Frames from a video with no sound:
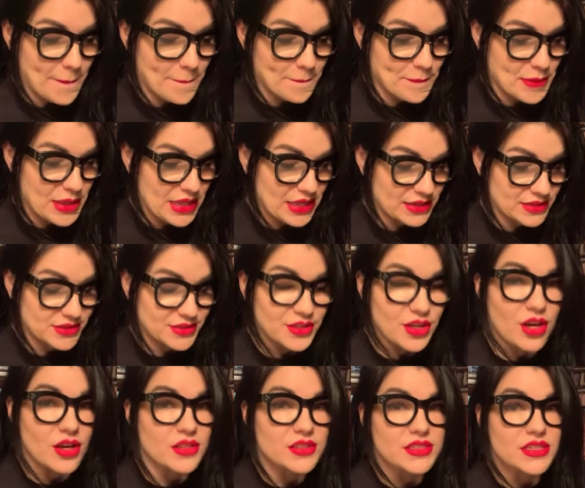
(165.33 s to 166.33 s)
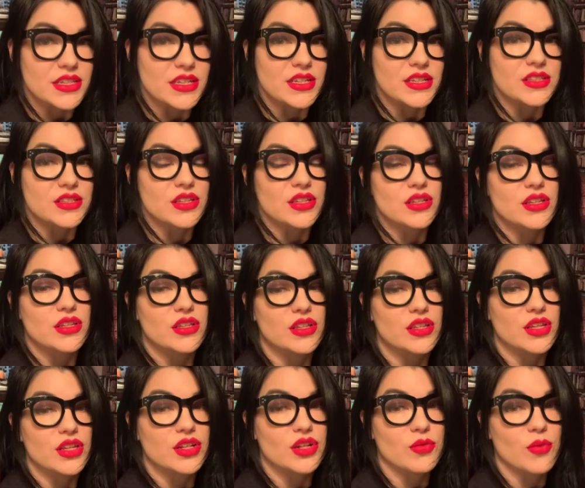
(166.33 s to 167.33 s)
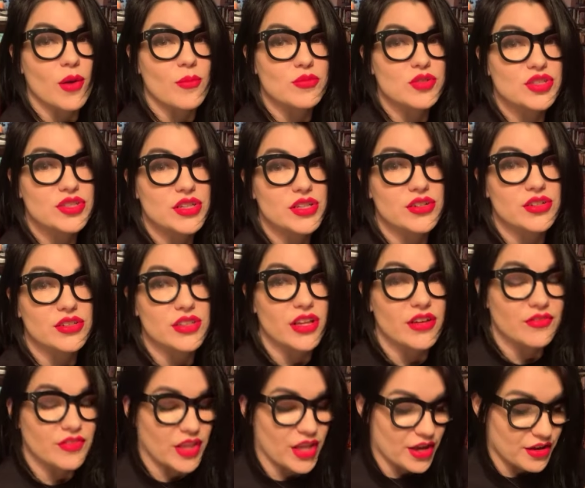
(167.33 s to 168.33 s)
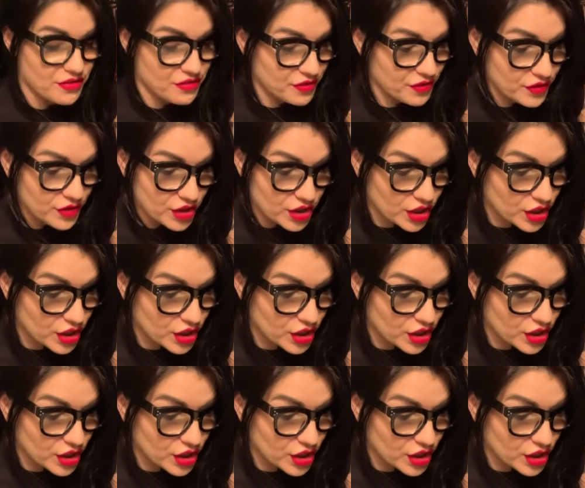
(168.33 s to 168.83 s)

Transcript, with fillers: meet, causing an eruption in your love life